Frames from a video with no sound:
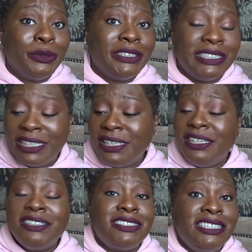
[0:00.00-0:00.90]
isn't it?
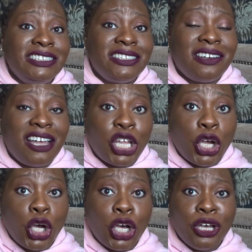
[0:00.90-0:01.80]
So this is the colour
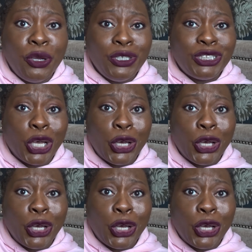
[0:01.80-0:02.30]
Hooks,